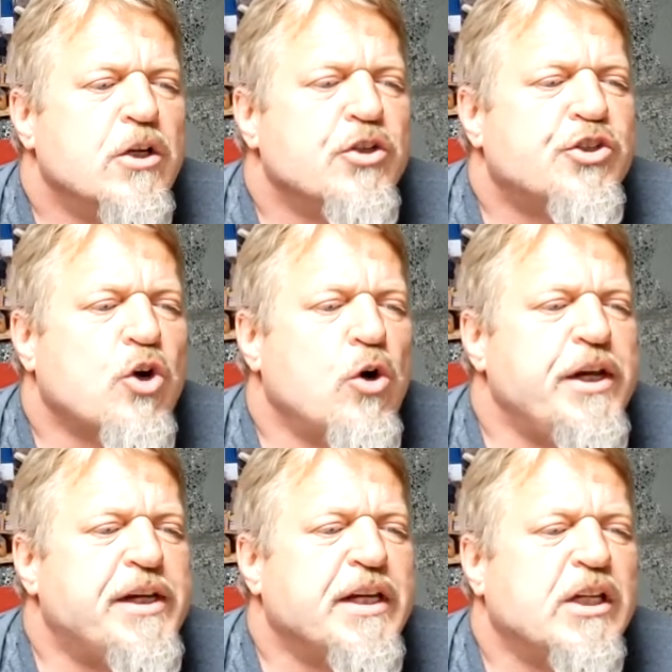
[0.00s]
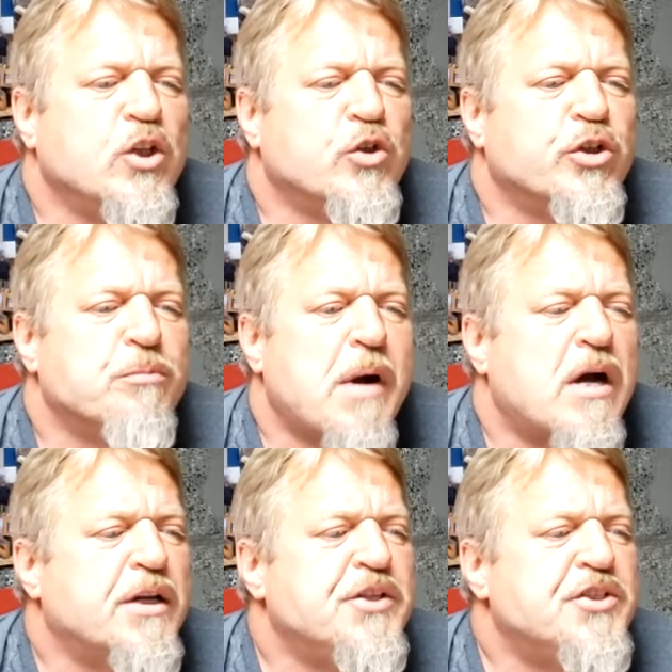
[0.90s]
so he can learn
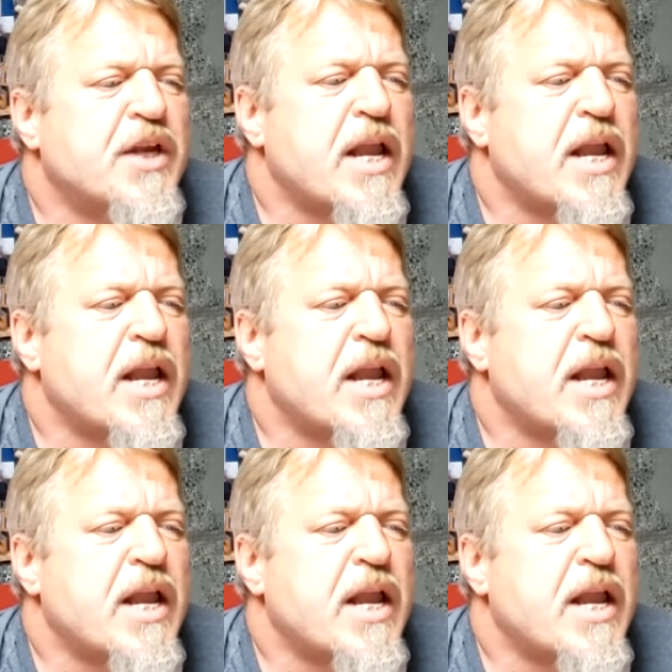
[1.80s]
about his